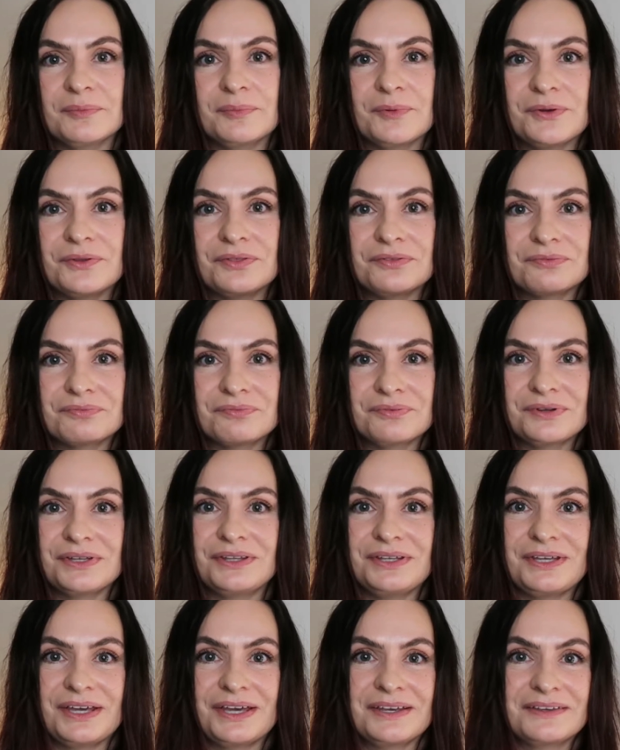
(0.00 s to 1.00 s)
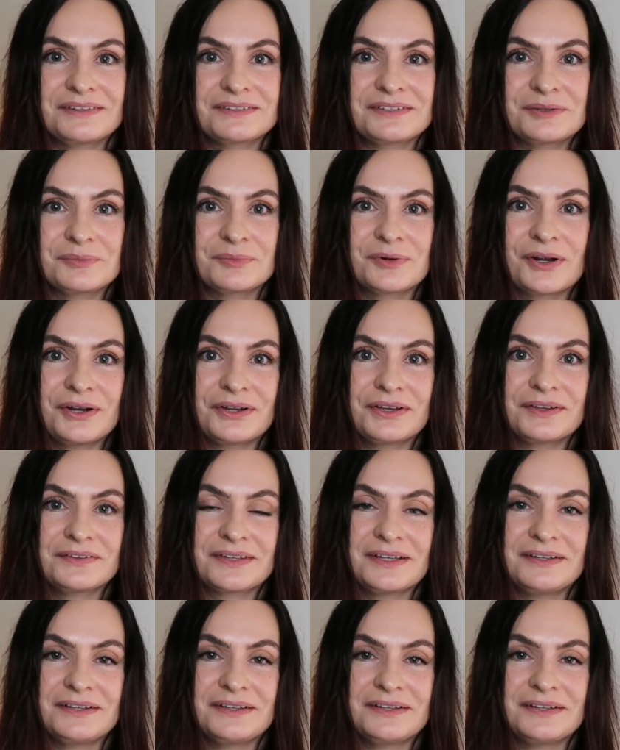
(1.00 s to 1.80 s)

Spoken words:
both really excellent products.